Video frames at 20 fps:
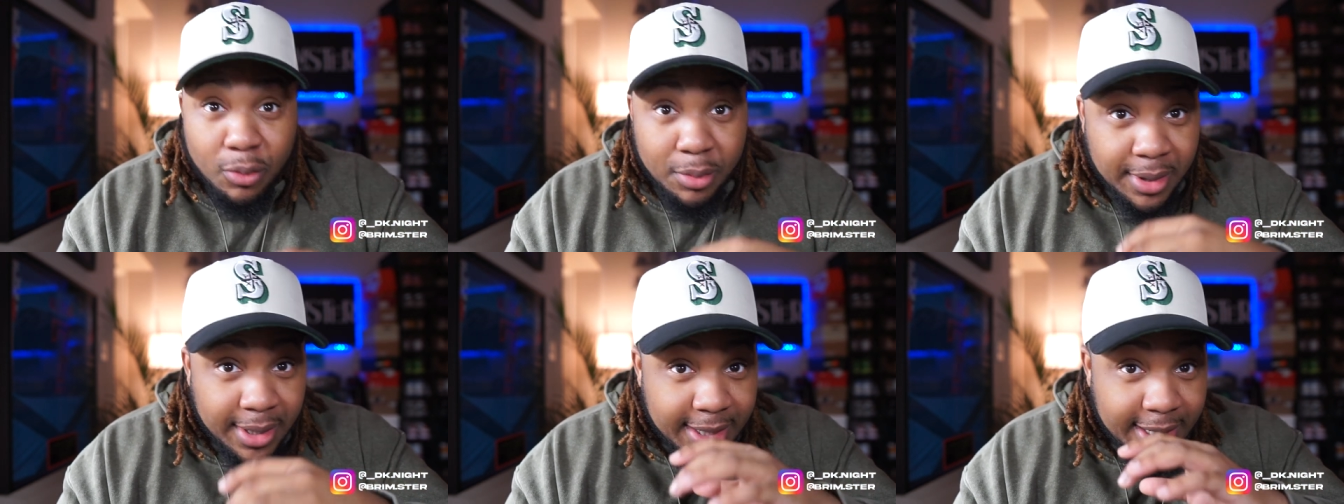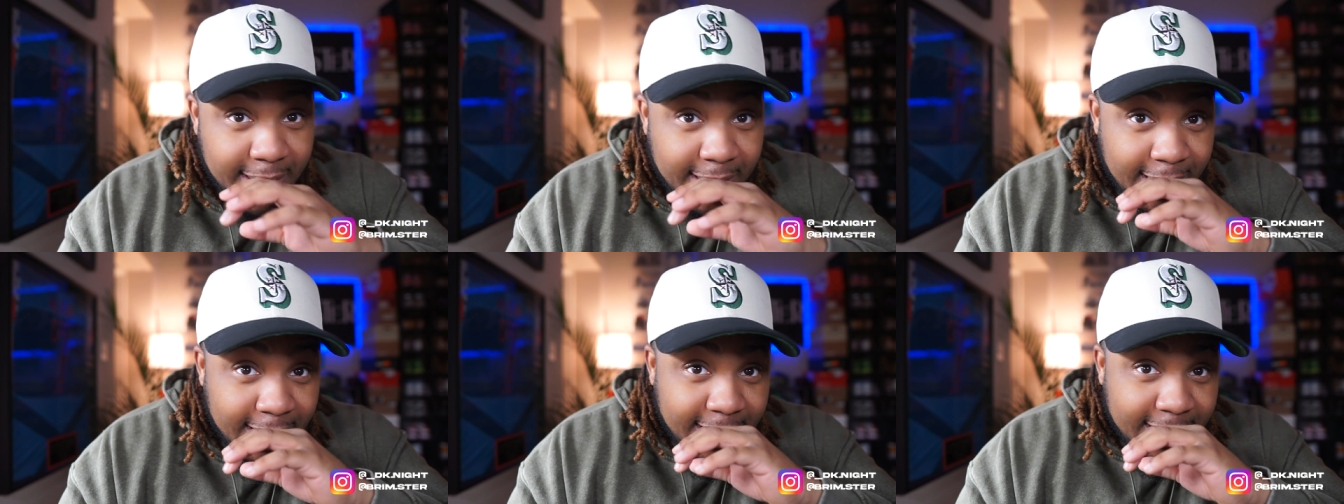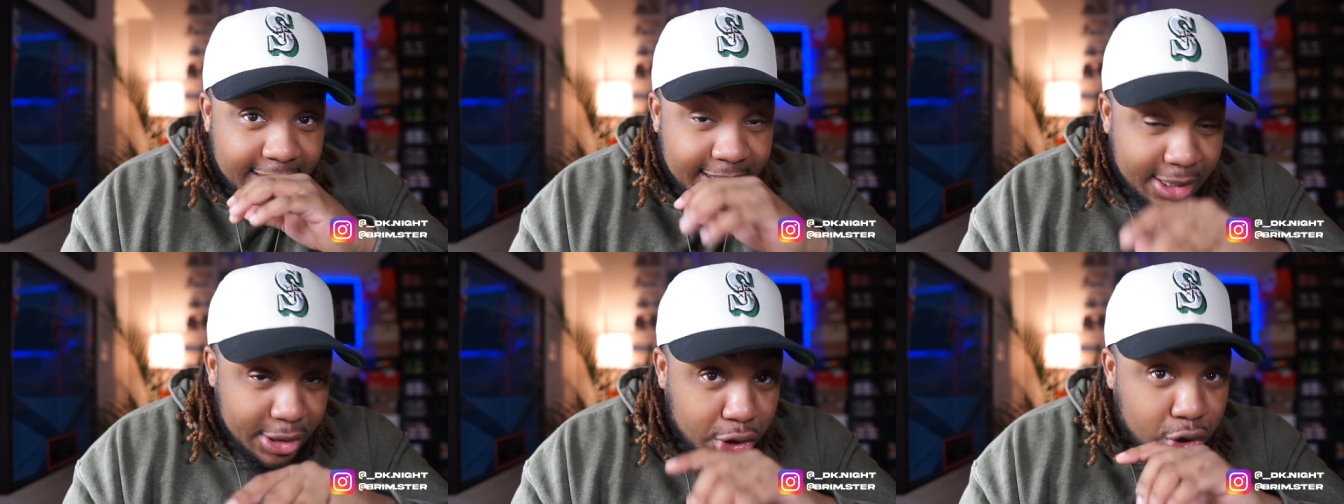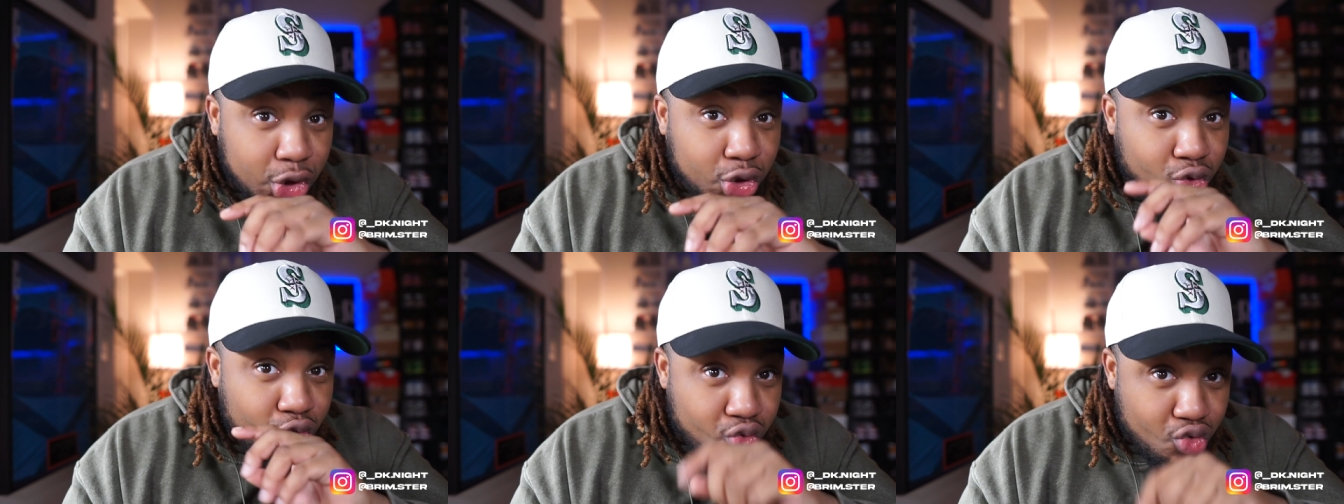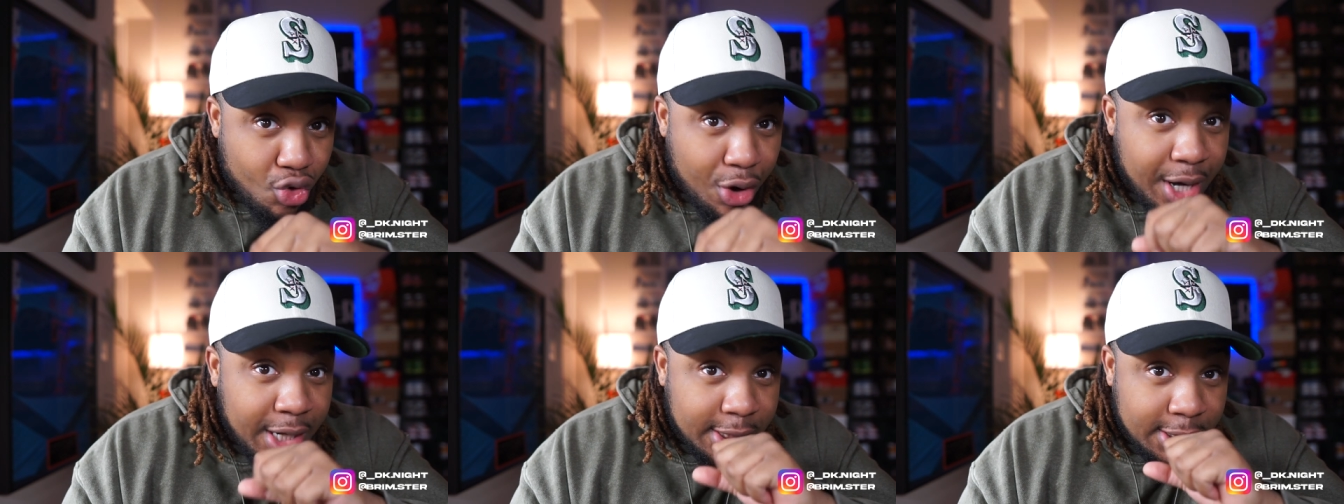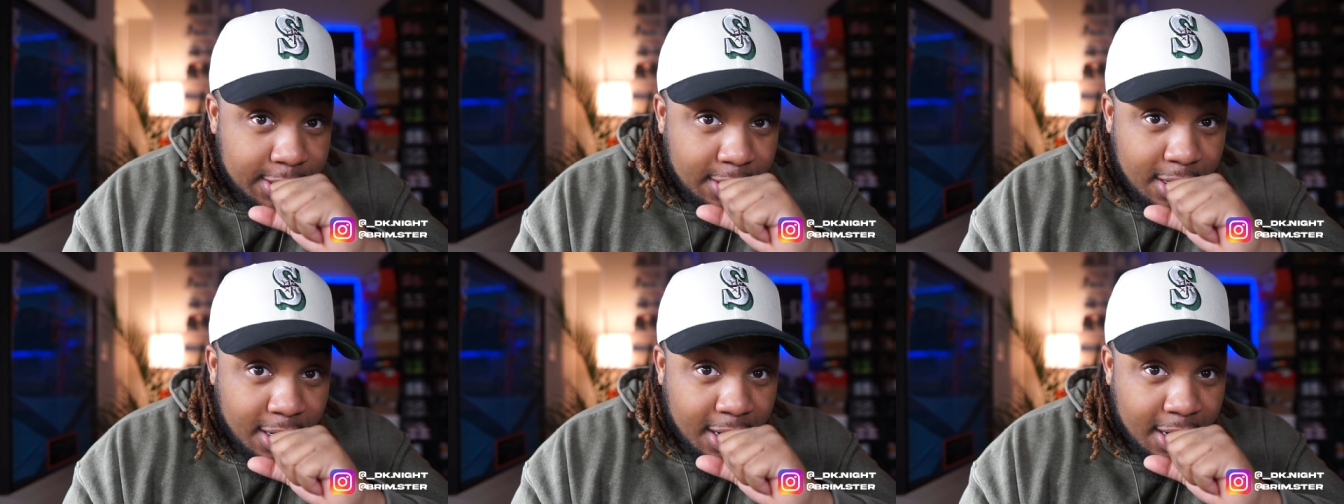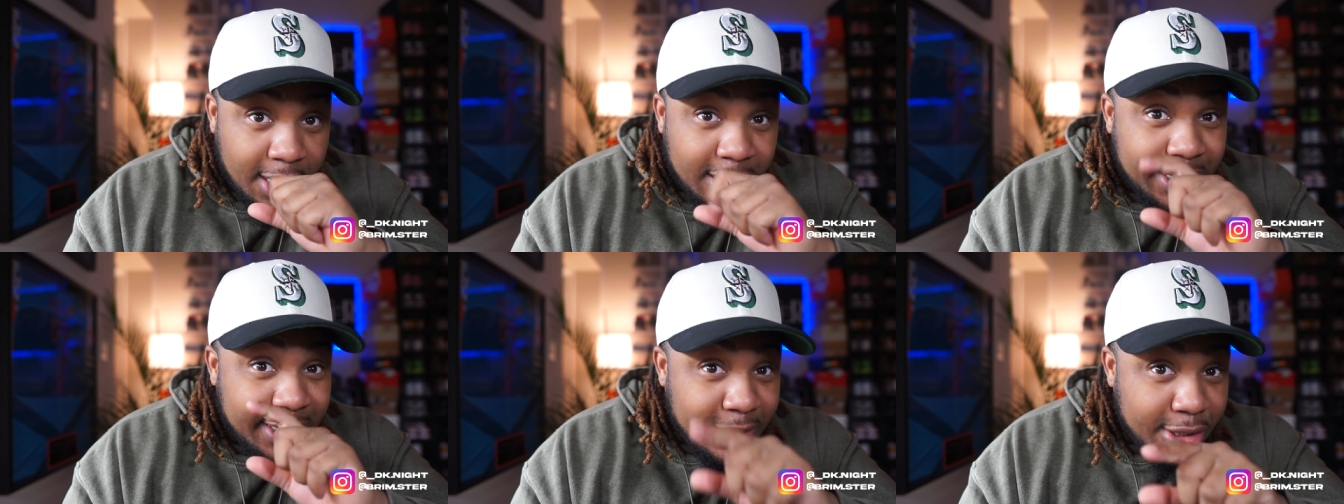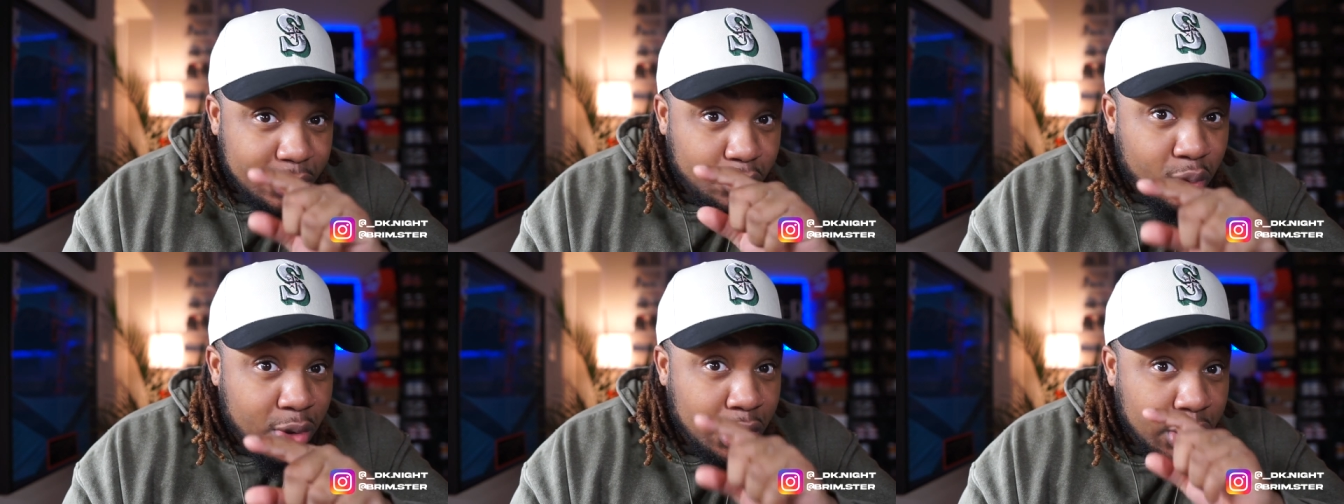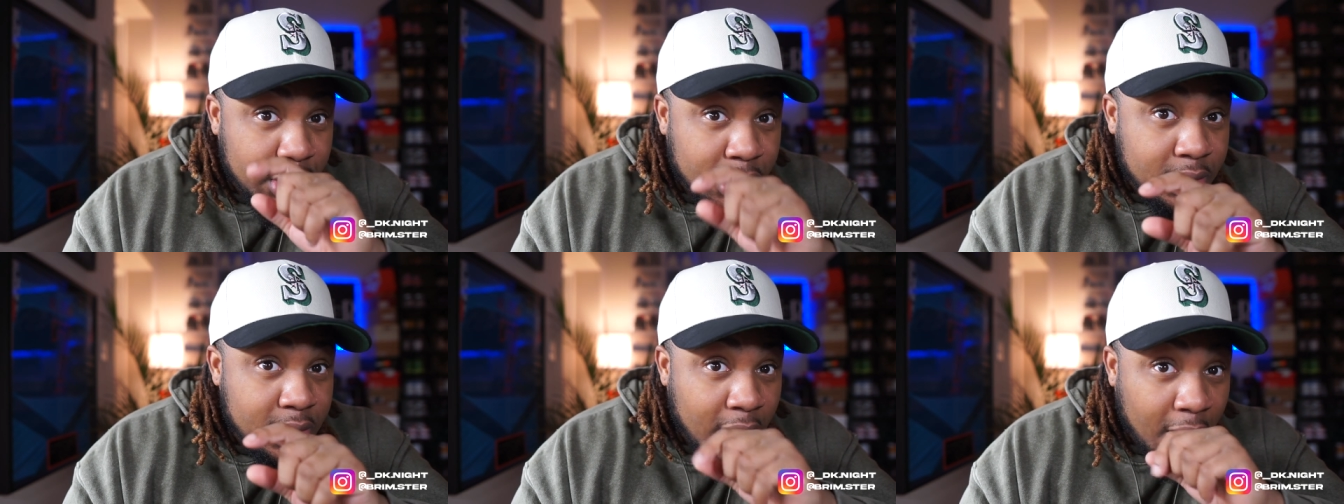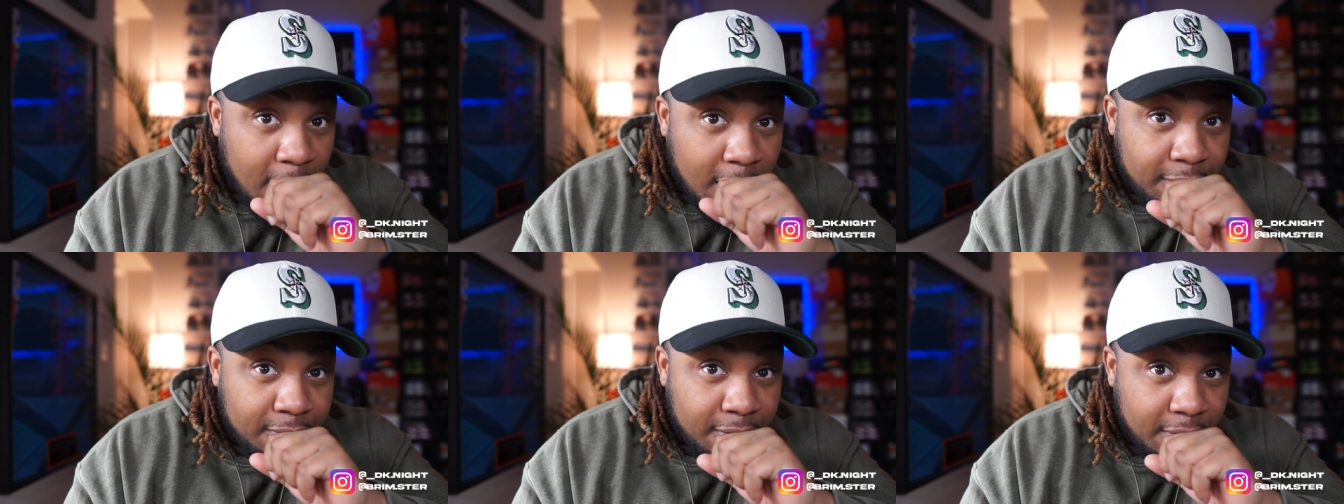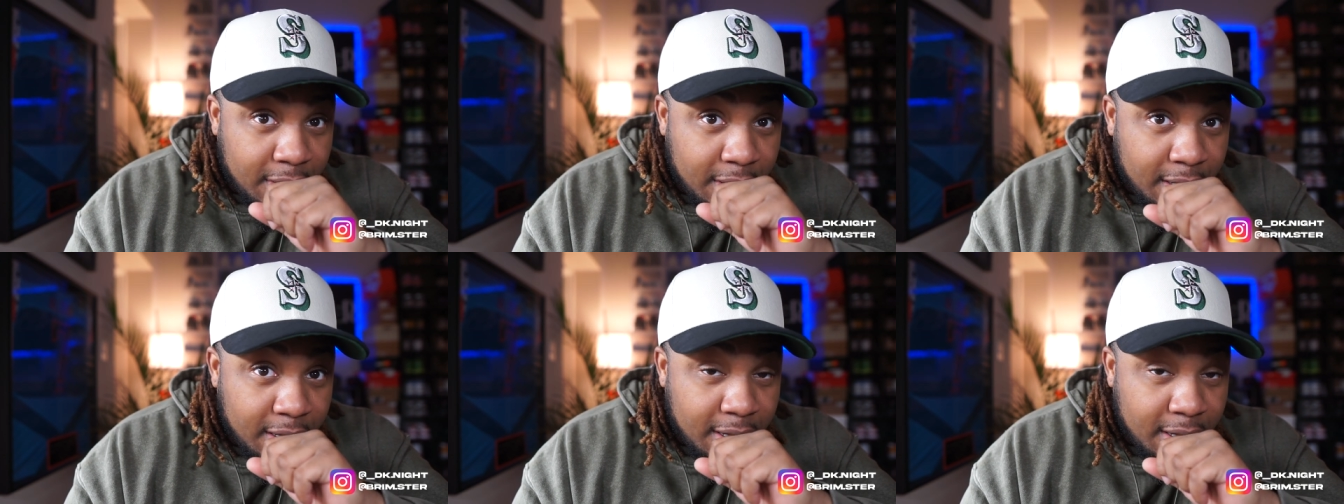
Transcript: But this is crazy. All right, this one is tough.